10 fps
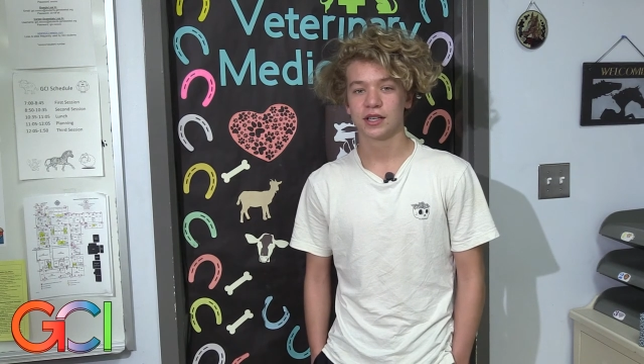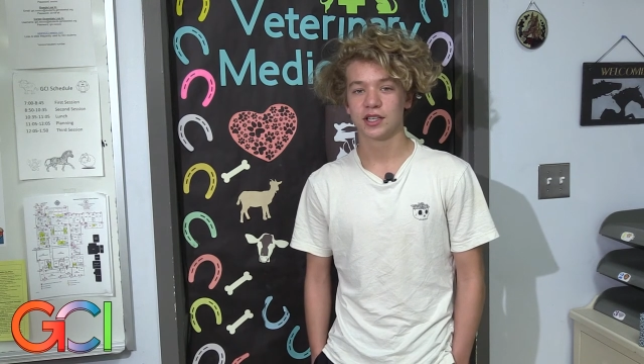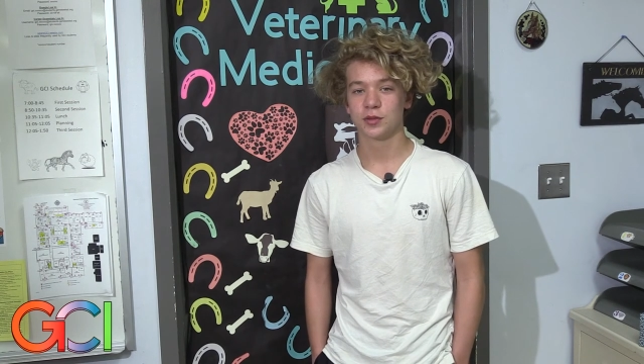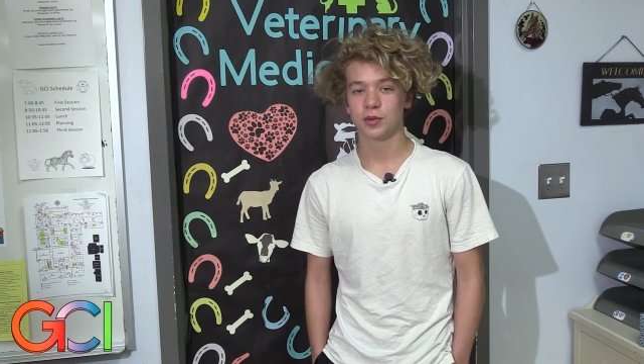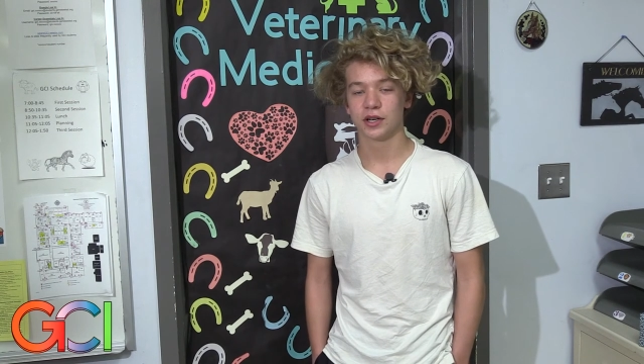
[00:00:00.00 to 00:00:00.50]

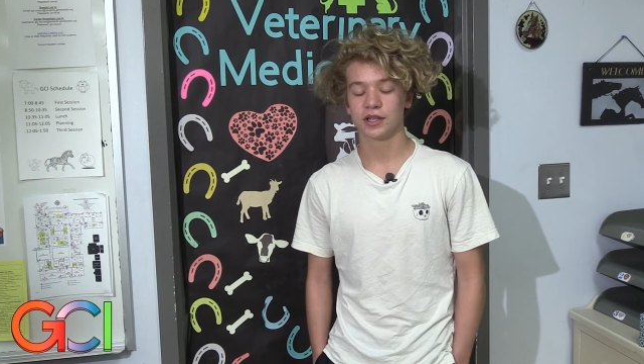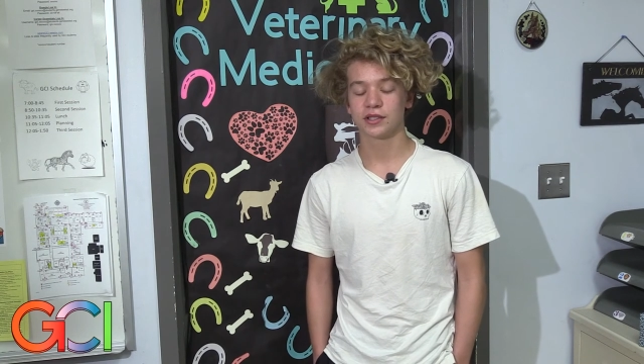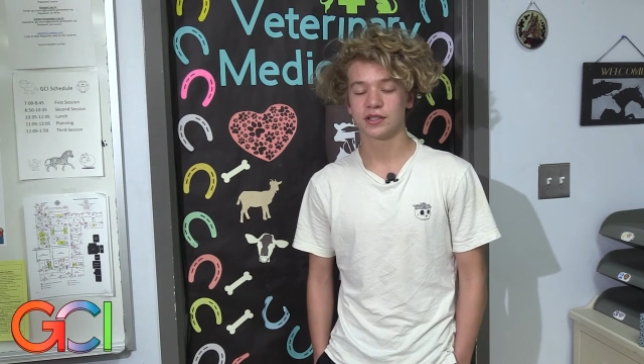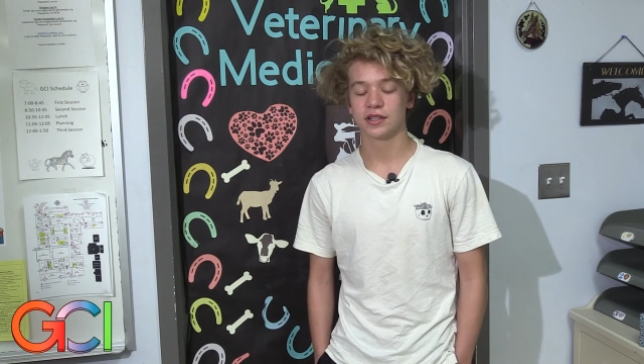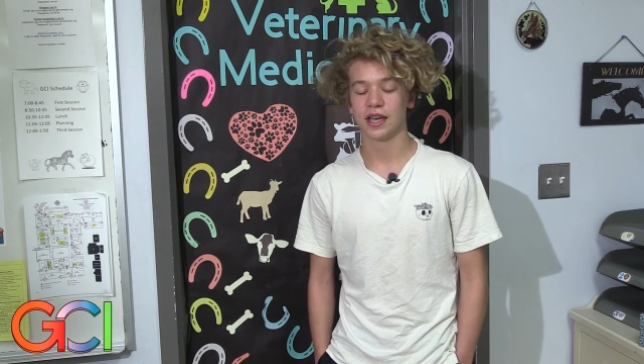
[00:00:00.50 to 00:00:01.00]

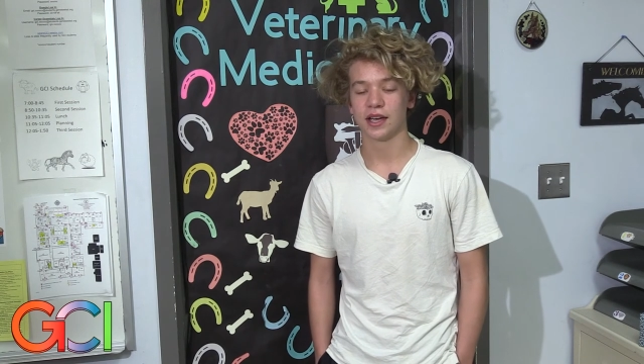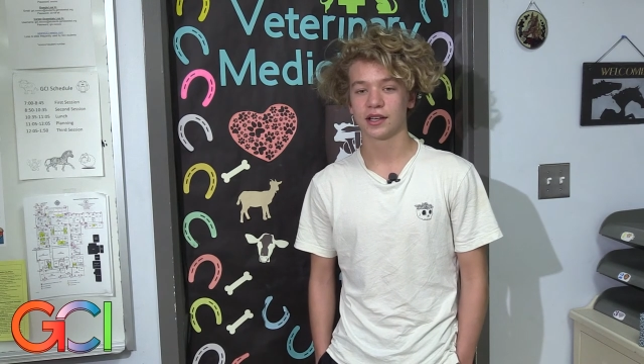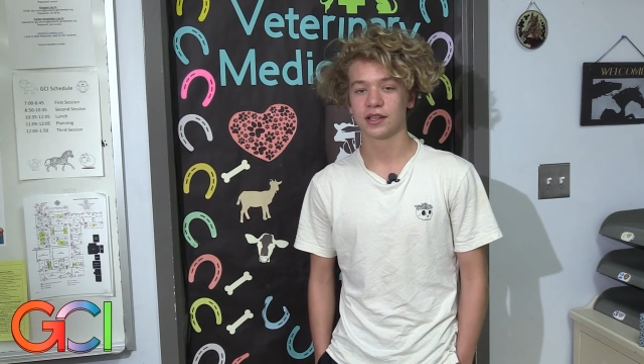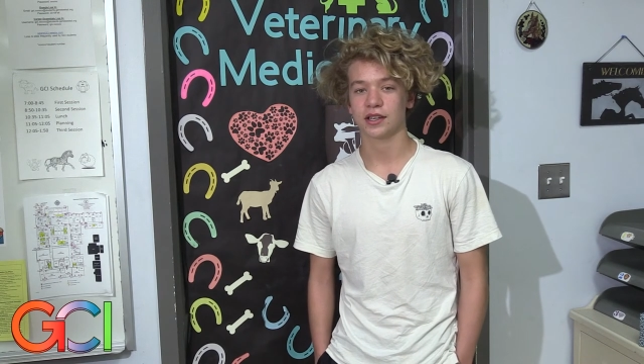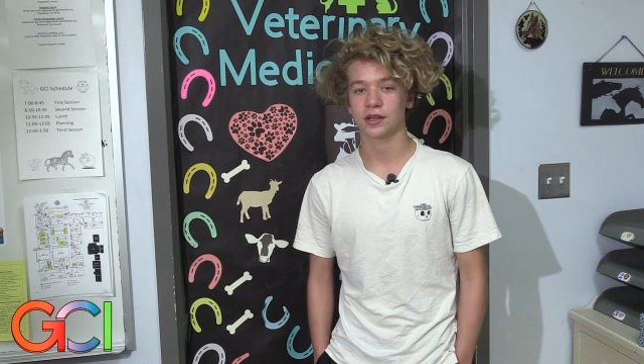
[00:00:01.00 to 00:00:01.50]
experience
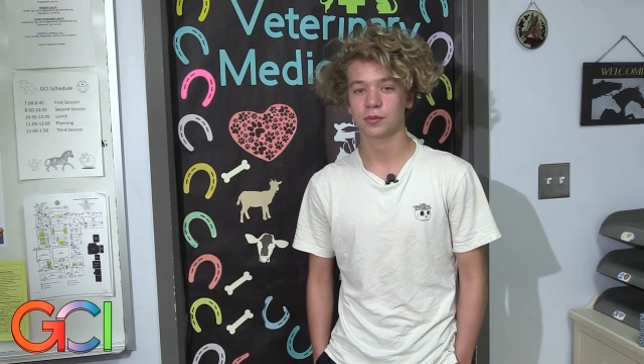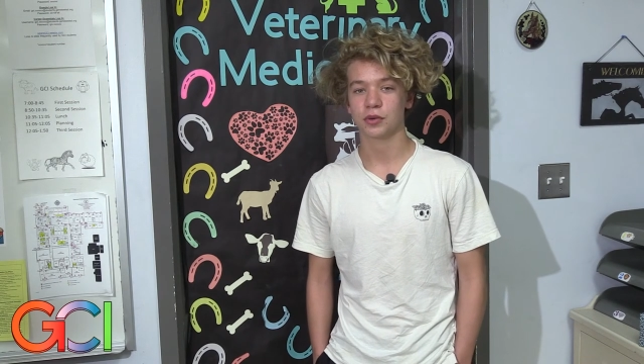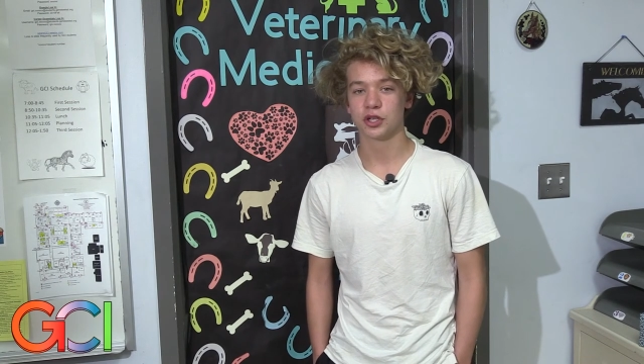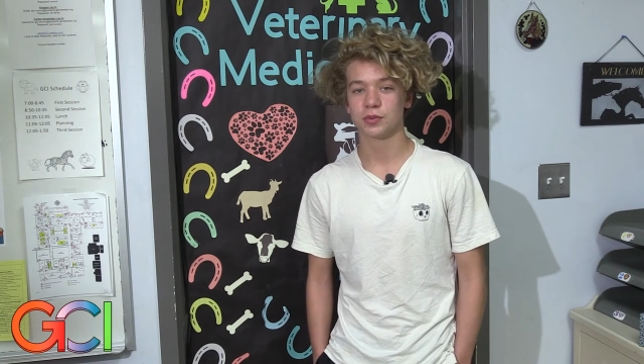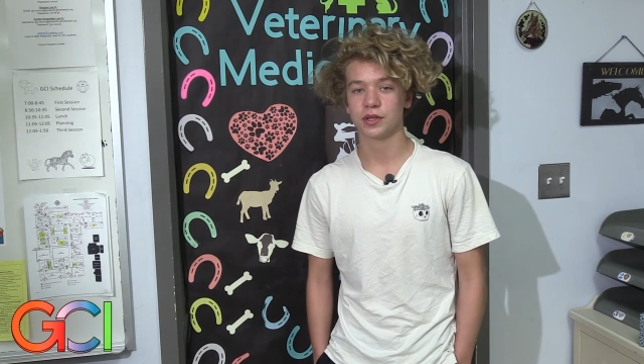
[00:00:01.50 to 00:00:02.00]
that can
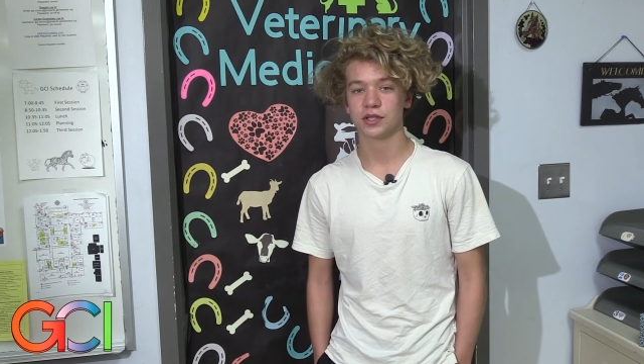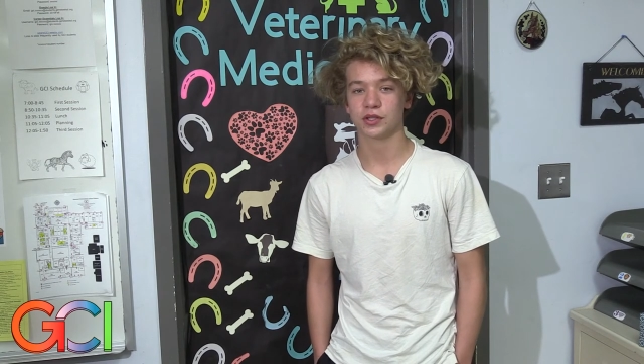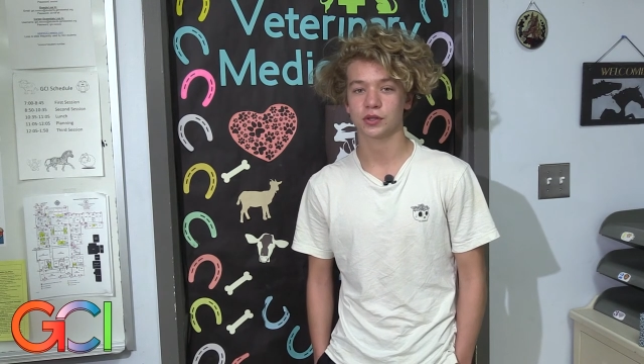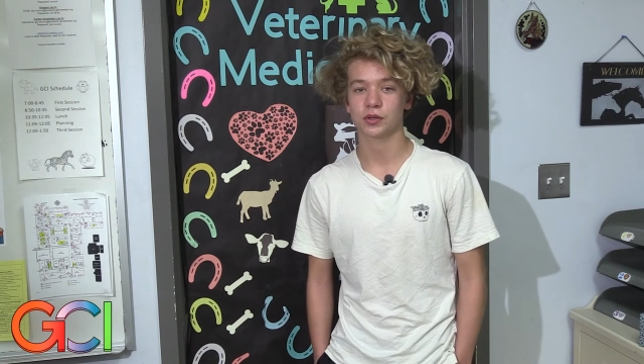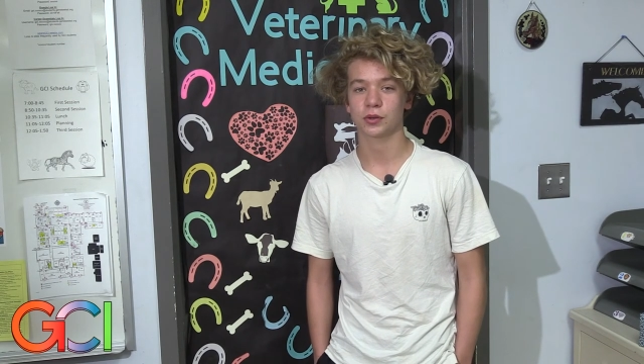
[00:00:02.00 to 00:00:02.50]
push me
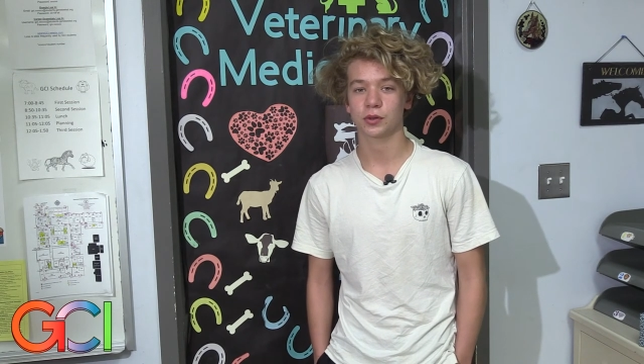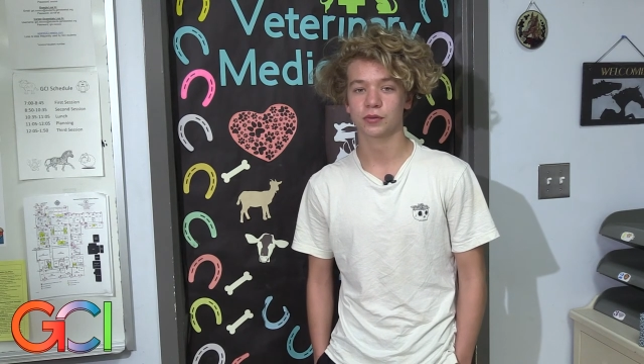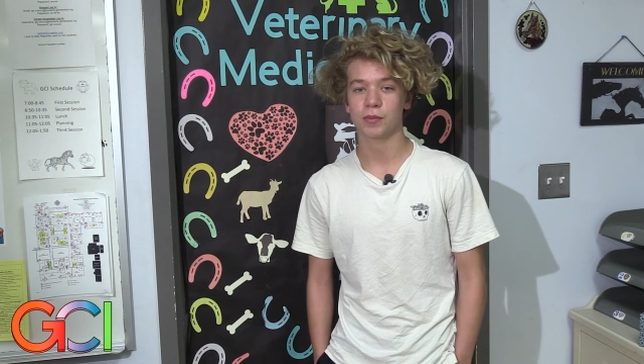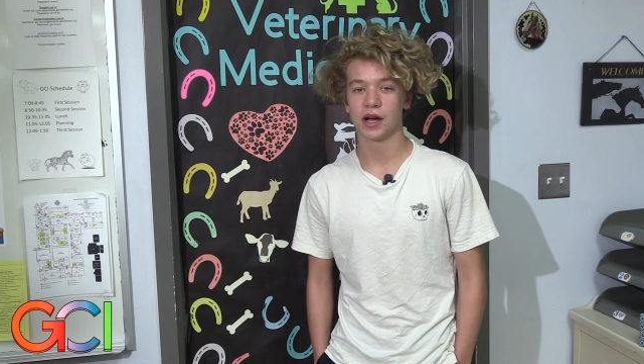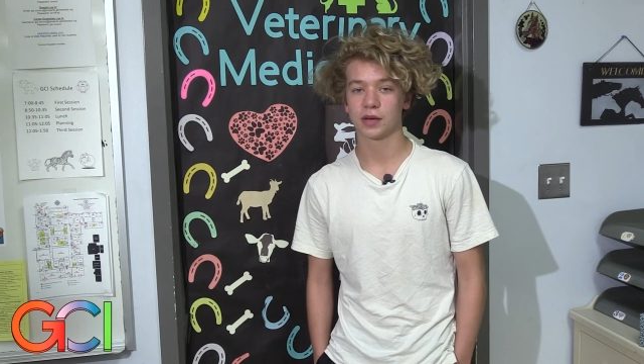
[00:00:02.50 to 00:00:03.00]

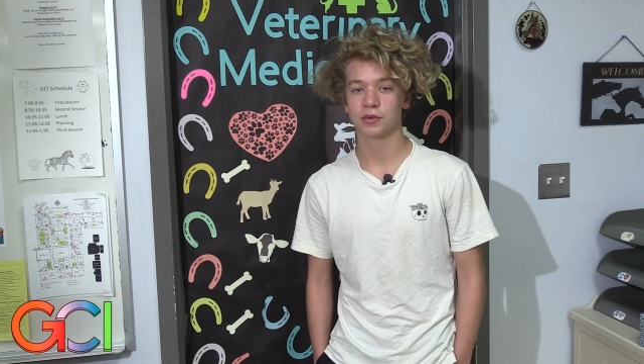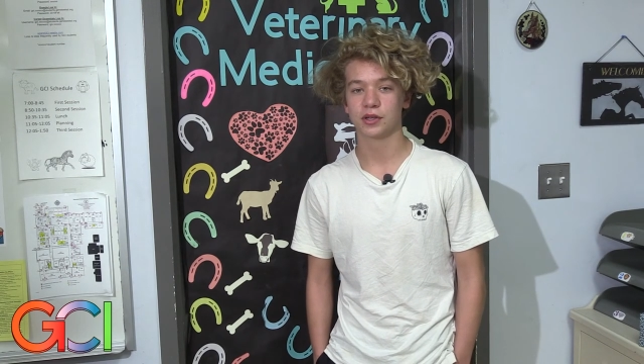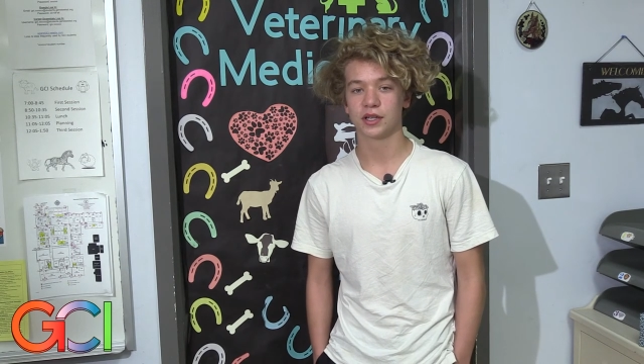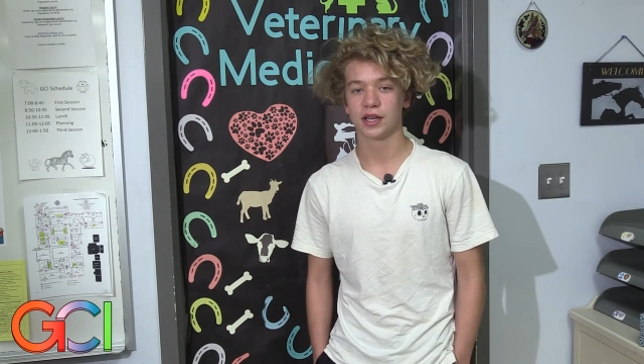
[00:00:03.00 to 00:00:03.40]
to my community